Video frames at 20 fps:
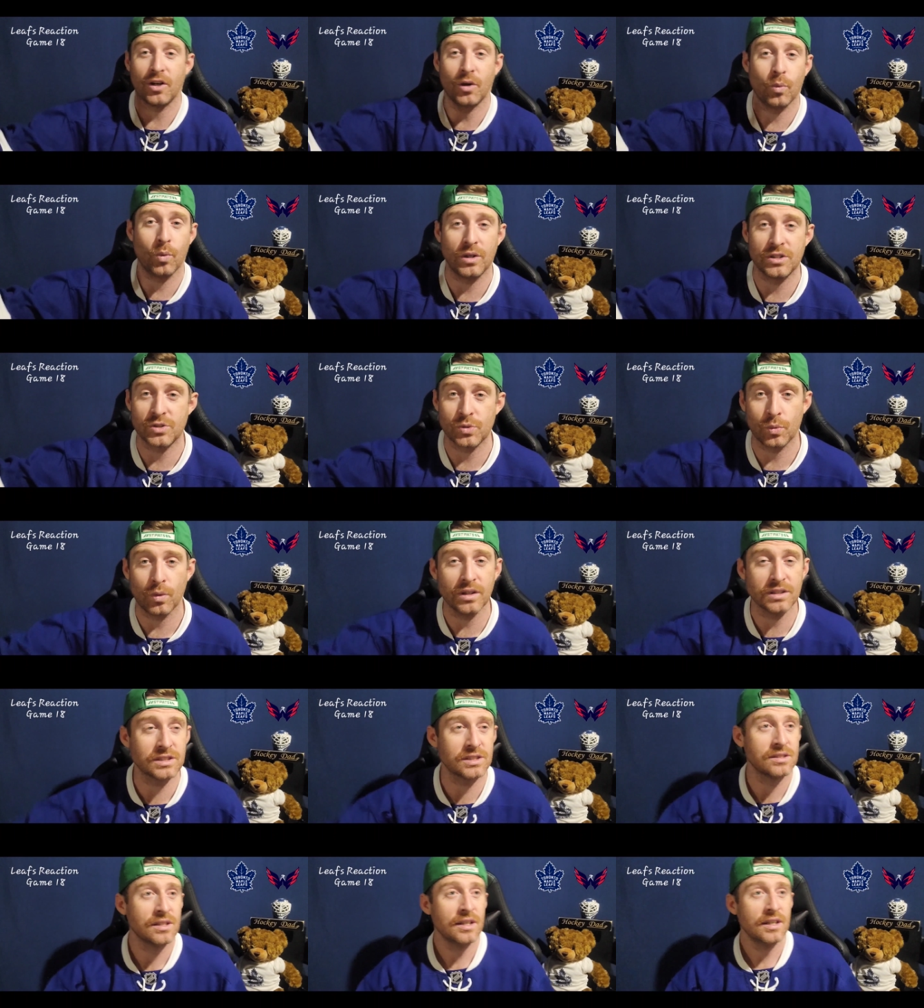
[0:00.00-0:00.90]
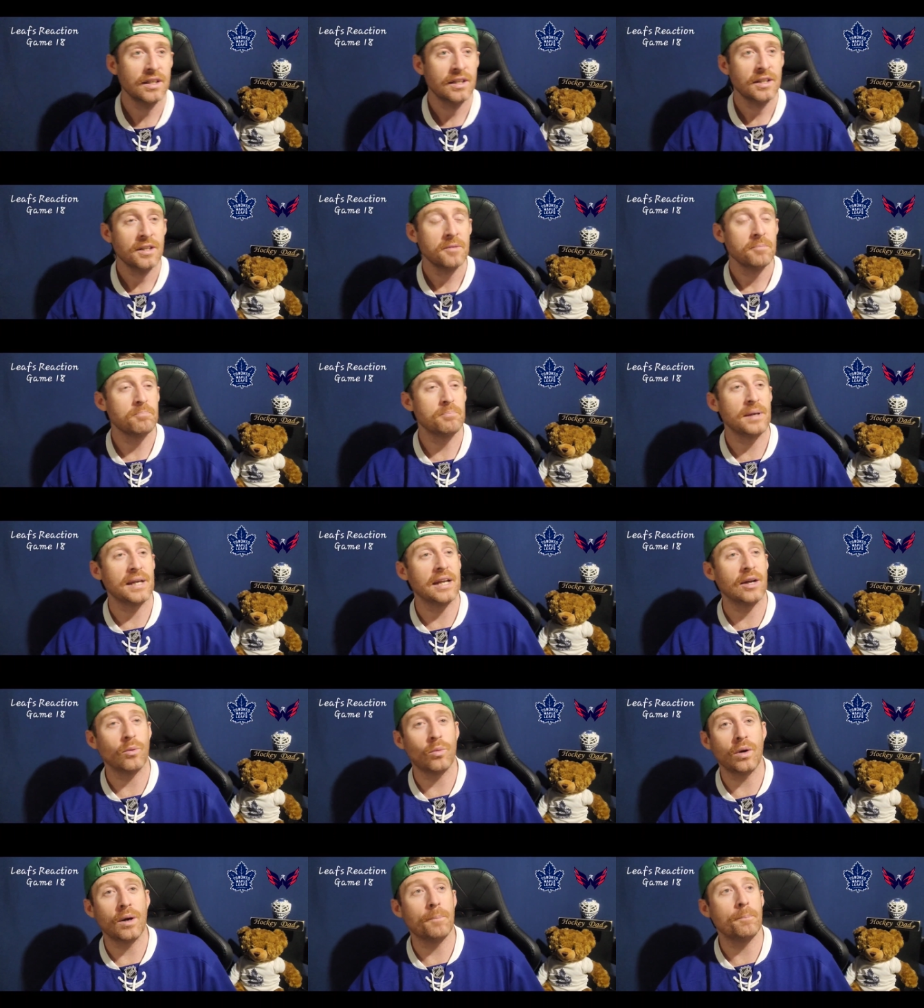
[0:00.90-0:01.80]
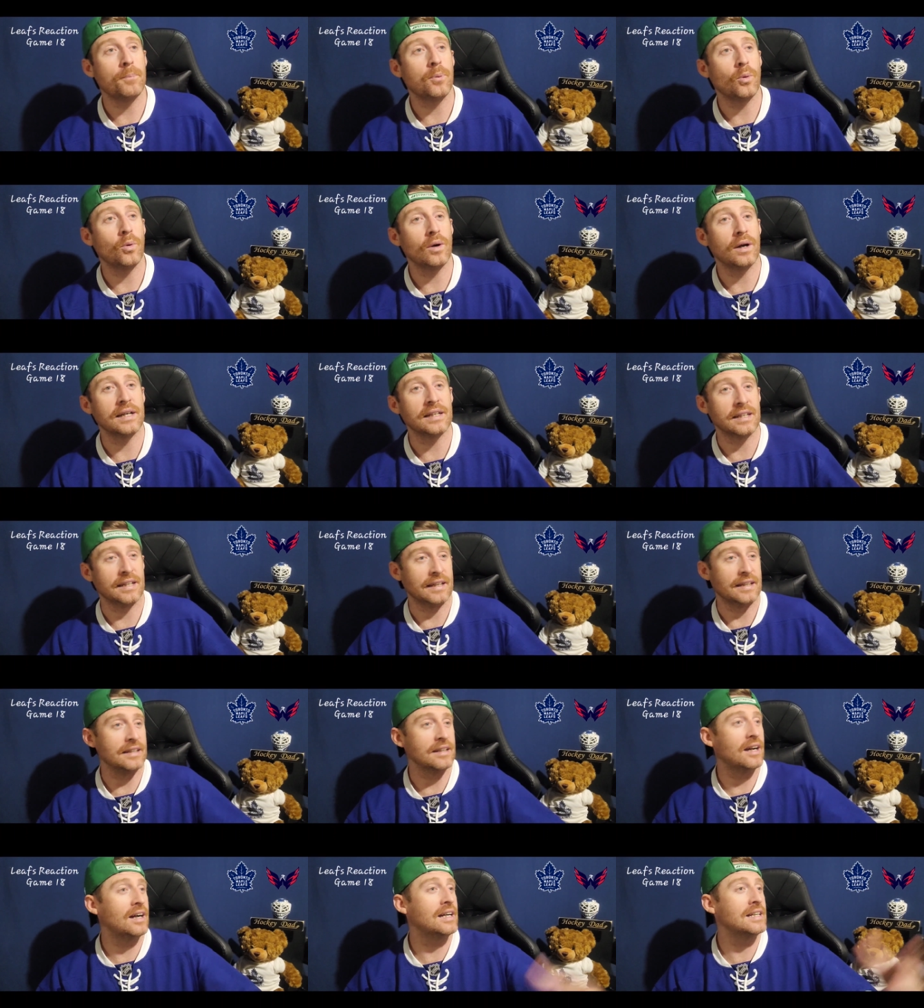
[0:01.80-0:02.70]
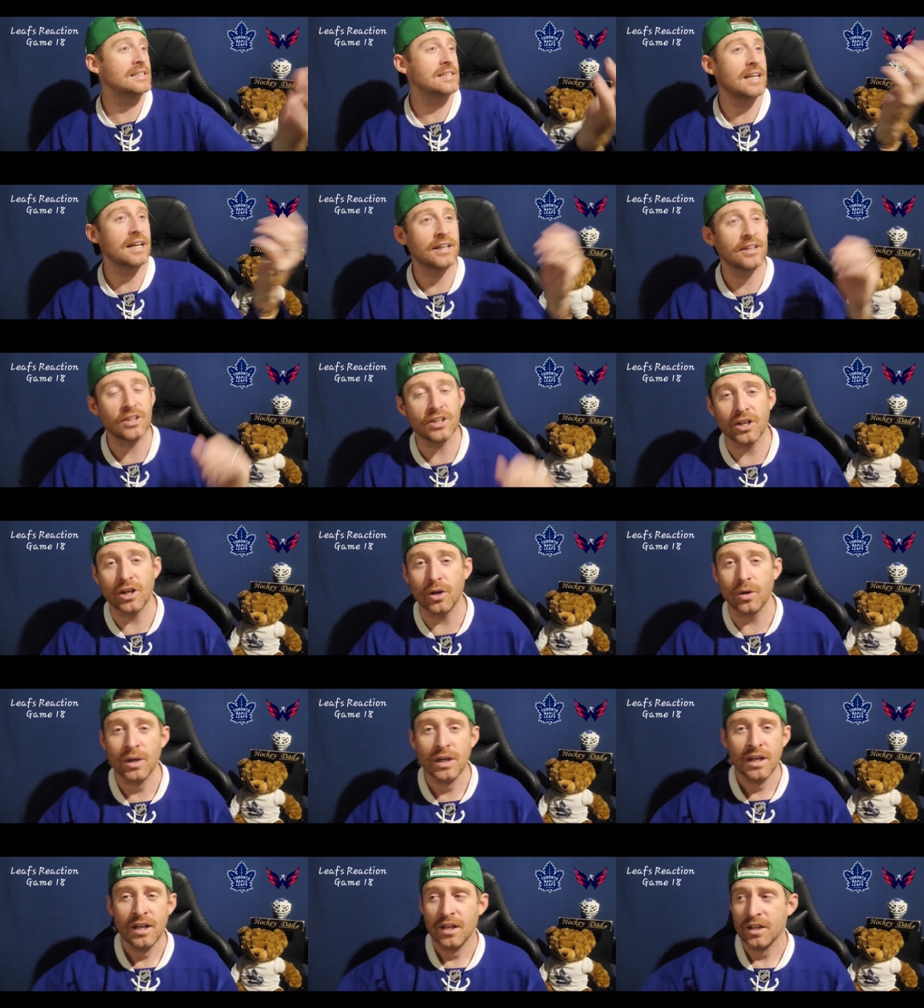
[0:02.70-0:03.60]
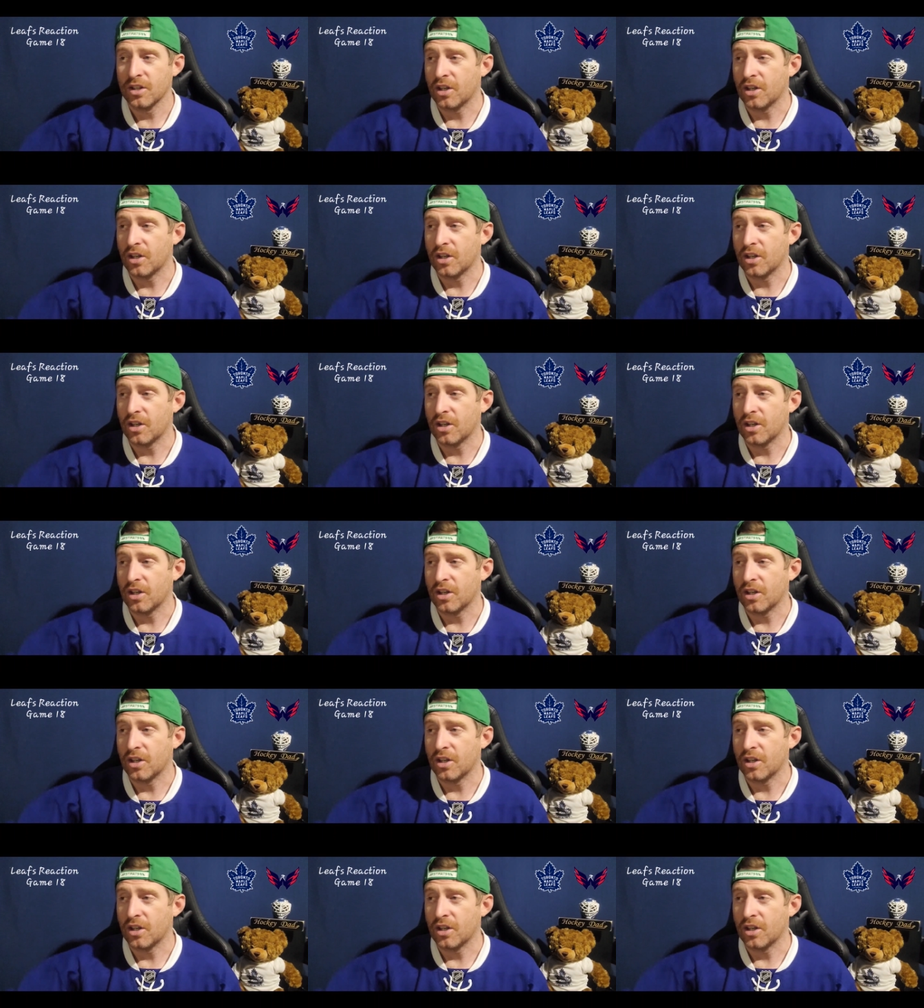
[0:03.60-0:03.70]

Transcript: got a one-to-one bit at one point. I think Knies had a go.